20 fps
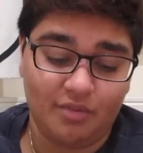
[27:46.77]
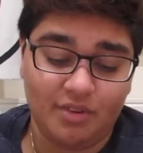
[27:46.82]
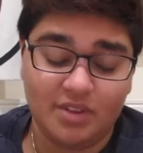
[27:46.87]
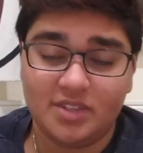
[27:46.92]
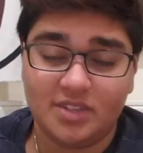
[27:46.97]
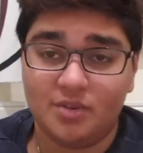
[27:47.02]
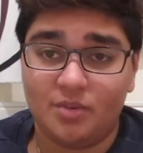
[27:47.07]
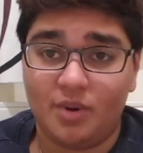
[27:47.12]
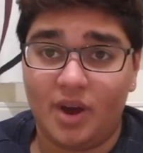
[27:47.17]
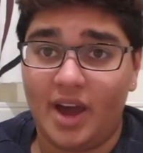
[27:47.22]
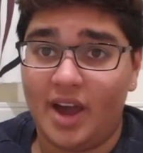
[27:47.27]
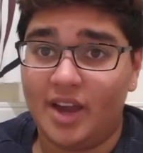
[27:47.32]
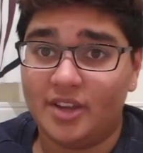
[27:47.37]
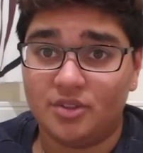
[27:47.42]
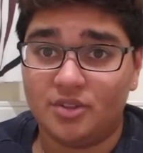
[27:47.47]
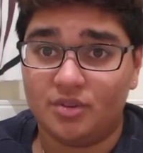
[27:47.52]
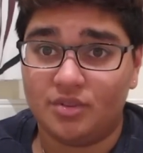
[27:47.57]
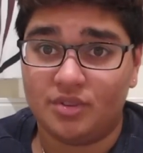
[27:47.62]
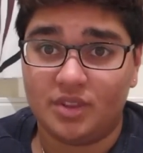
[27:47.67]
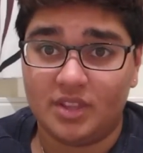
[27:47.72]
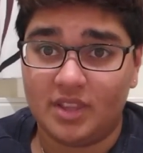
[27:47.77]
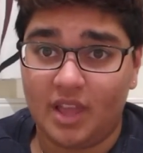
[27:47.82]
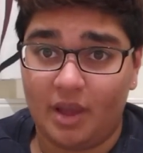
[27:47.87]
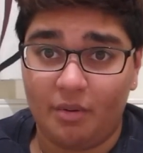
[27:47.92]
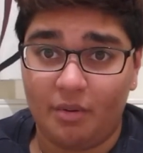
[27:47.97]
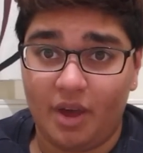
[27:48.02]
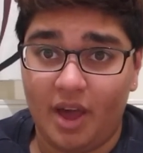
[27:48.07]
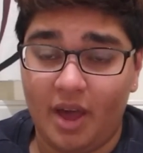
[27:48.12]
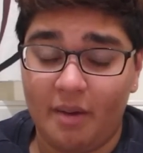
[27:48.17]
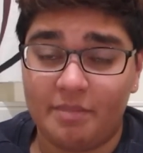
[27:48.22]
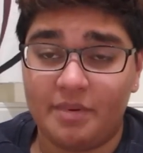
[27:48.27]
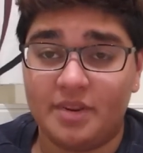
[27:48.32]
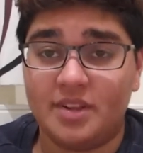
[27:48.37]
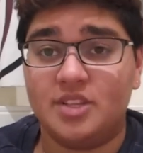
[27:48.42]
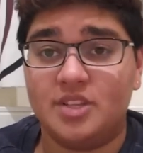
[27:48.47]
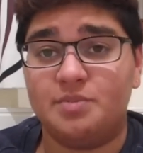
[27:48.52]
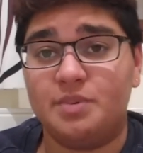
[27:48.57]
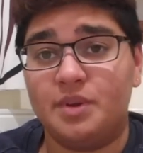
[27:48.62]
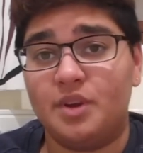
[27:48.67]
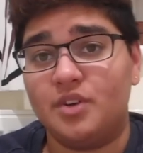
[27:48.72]
reason why I don't think that will happen
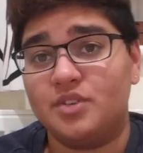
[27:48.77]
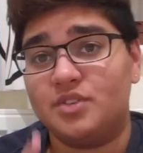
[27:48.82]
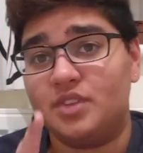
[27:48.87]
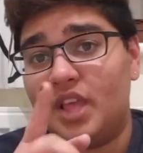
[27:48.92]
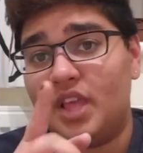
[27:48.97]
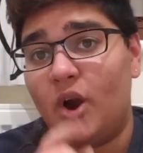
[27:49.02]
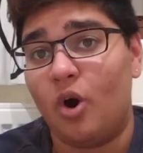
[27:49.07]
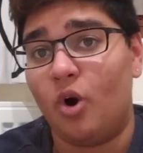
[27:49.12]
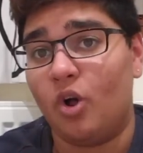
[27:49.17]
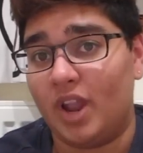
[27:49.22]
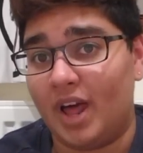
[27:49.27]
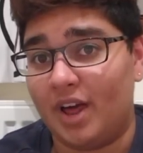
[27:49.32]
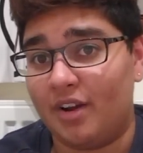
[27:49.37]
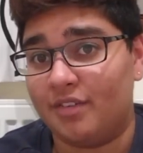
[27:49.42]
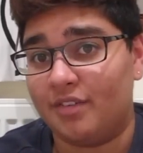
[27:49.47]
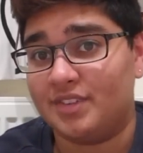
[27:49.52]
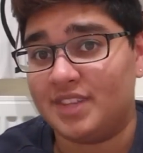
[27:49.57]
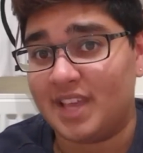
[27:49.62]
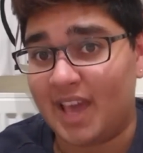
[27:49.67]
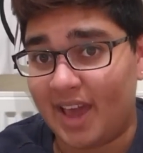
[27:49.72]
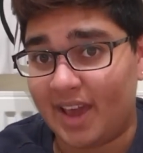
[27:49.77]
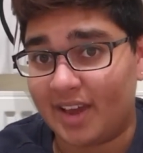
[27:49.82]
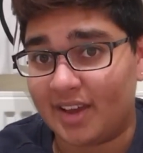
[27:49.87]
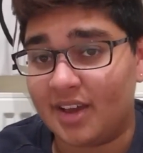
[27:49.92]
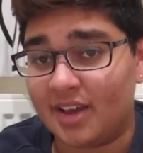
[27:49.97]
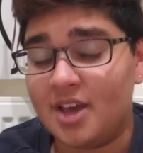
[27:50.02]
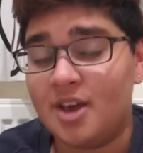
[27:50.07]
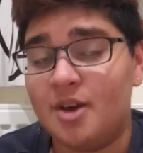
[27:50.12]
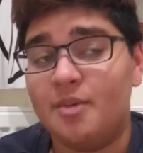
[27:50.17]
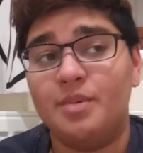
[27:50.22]
is because of the all-out attack.